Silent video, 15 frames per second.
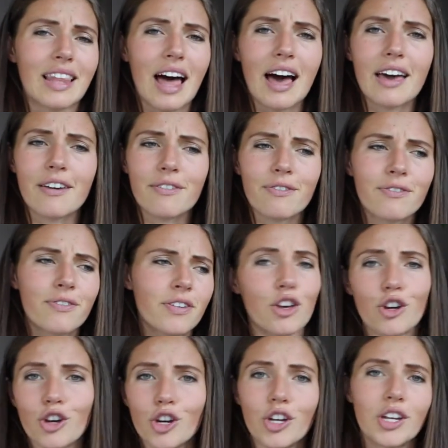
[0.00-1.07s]
life,
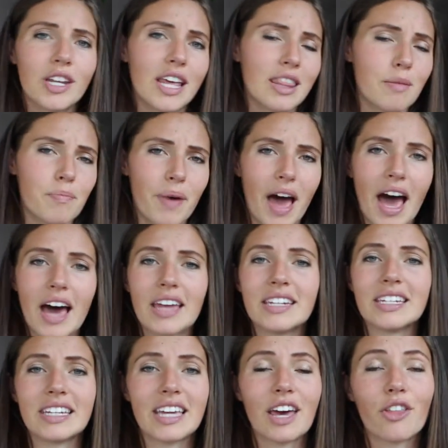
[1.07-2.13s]
the good and the
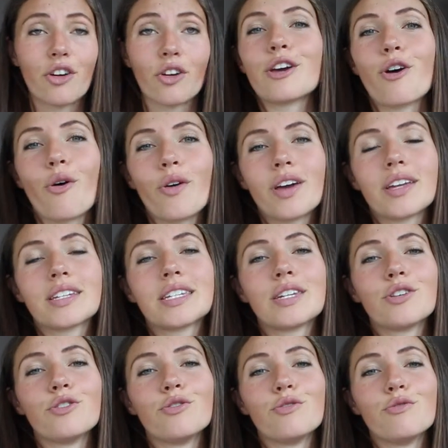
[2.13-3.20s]
bad together. Going
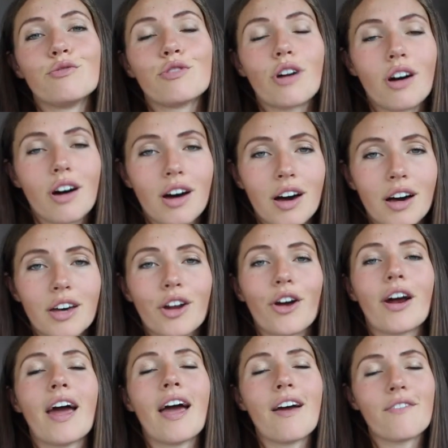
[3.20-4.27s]
to God,
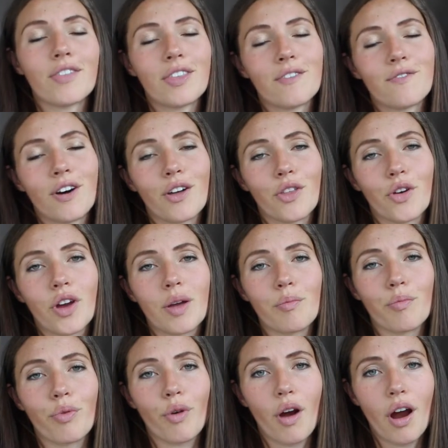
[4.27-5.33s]
our Heavenly Father, in
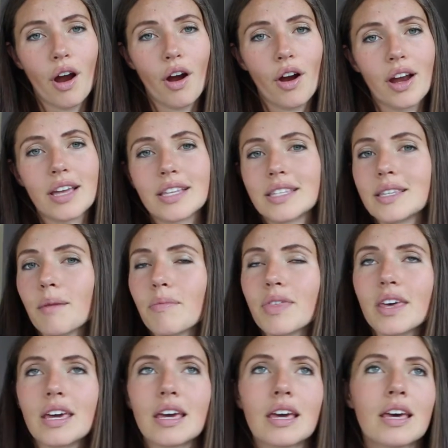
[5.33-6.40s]
prayer is
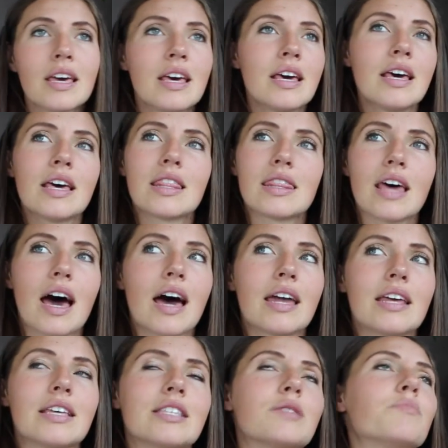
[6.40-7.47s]
something
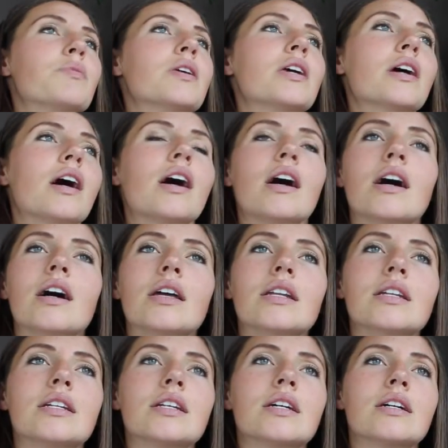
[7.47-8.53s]
that is
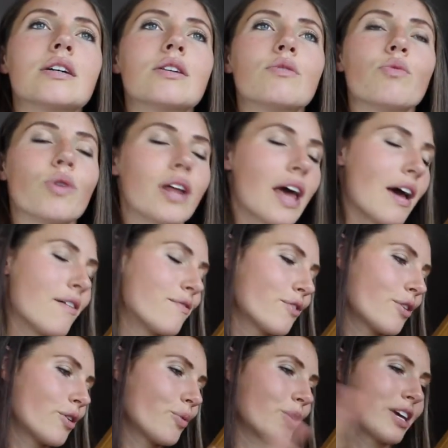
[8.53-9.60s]
beyond
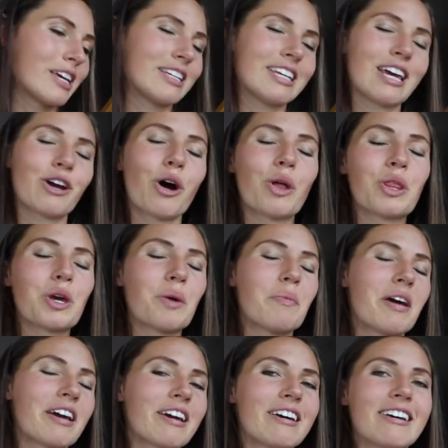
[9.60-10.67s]
whatever. We can take all the
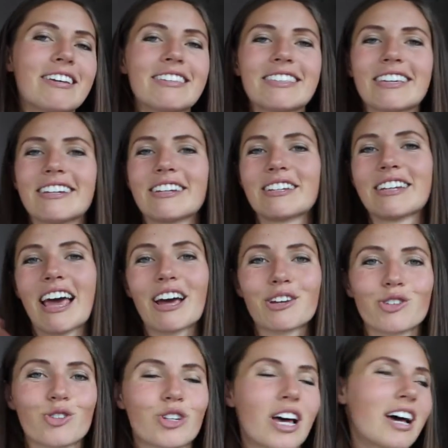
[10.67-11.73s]
omegas and
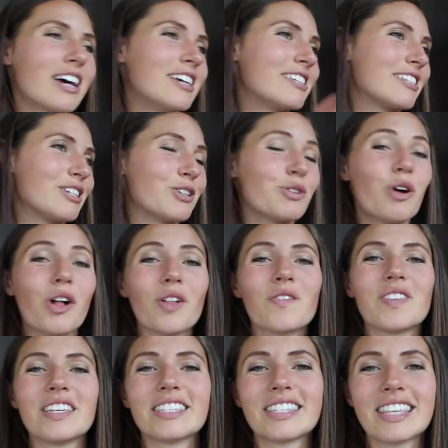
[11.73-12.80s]
exercise and do all
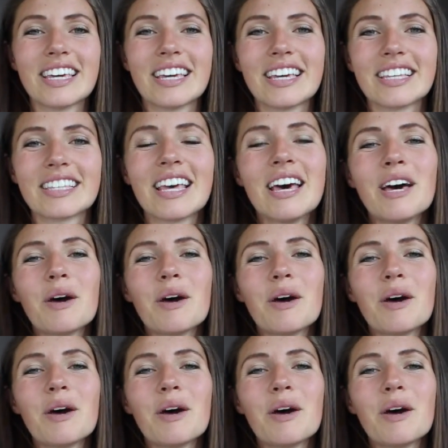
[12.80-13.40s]
of these things,